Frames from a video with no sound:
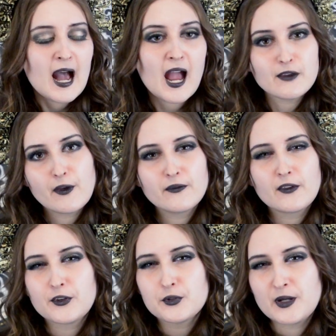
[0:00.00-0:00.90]
I found that
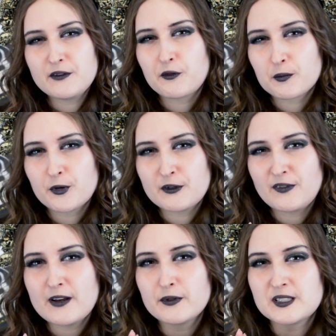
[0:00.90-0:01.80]
the
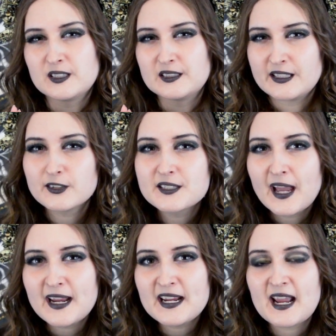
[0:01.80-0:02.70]
24.5 was a little
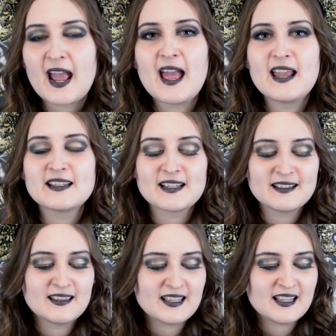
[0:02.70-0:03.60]
tight and
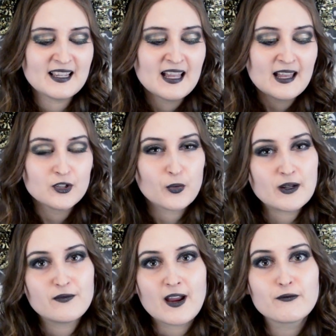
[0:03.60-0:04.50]
the
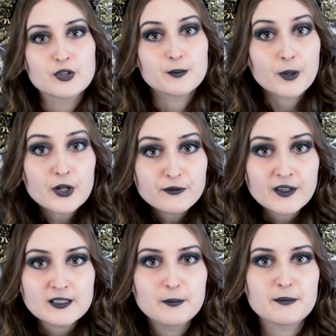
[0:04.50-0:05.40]
25 was
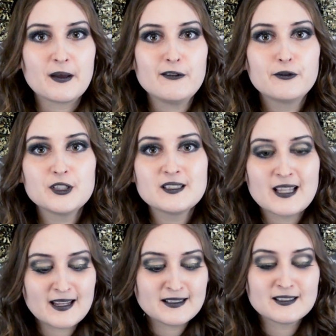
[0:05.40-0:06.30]
perfect, but my foot
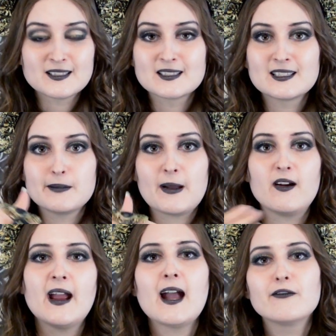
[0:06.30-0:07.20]
tended to slip out.
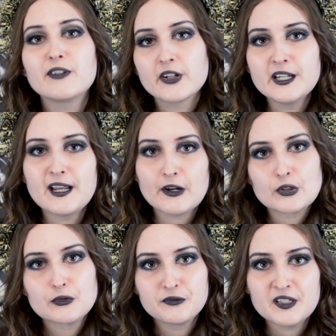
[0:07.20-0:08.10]
I have very narrow
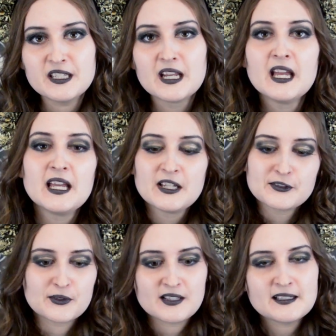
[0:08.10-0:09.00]
feet,
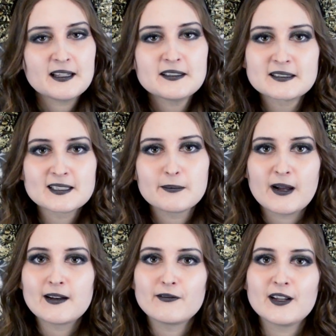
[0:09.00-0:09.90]
so they tend to slip
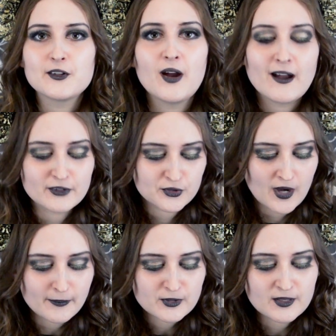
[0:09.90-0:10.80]
out if I don't have a
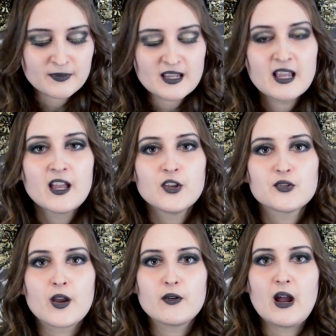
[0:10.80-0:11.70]
strap or something. So
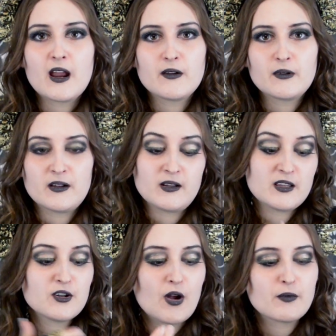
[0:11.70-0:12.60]

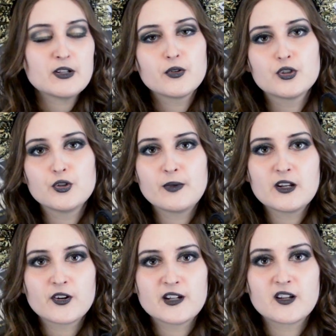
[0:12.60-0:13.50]
I went to a
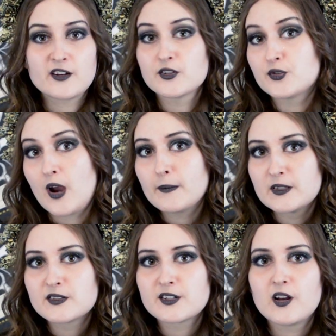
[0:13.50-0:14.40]
shoemaker and a strap
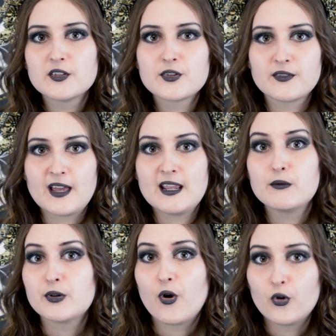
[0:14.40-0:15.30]
installed so that it
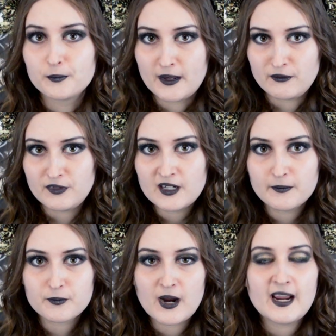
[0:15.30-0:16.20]
would hold my feet
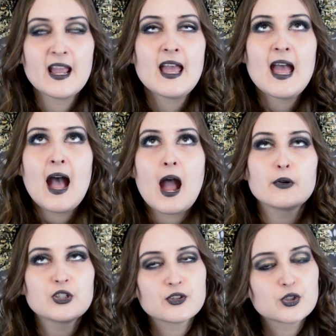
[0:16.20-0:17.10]
upright. I
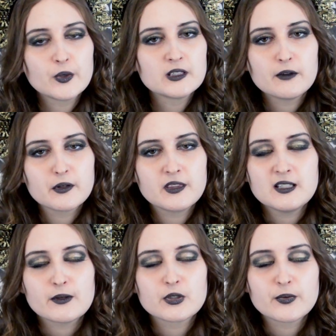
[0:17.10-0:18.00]
was just so in love with these,
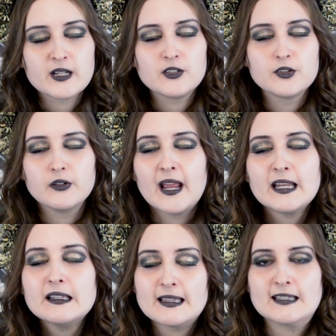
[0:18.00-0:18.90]
I was ready to do
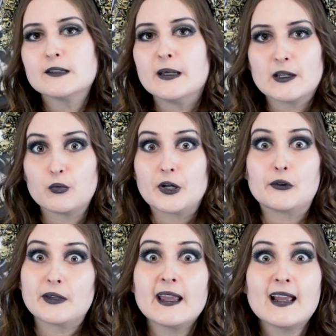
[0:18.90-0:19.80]
anything to make it work.
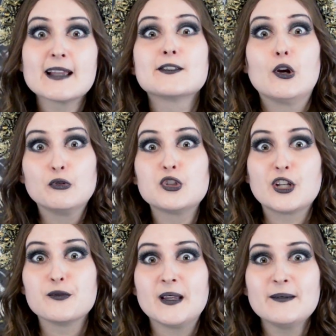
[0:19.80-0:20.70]
Okay guys, don't
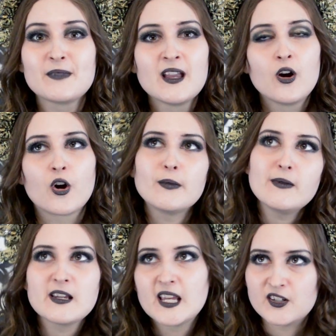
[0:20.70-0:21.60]
judge me, or maybe
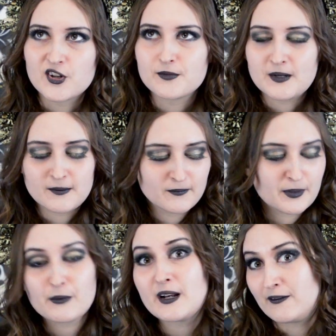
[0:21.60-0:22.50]
you can judge me,
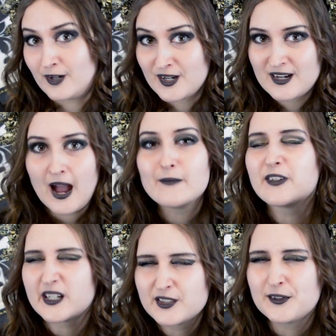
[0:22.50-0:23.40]
but whatever. I'm
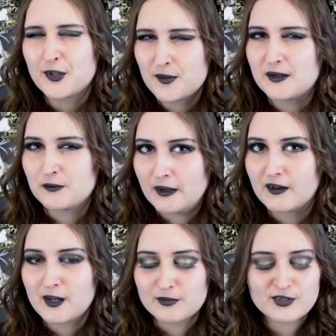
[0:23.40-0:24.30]
very determined when it
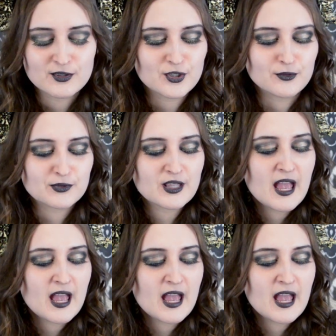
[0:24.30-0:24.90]
comes to shoes.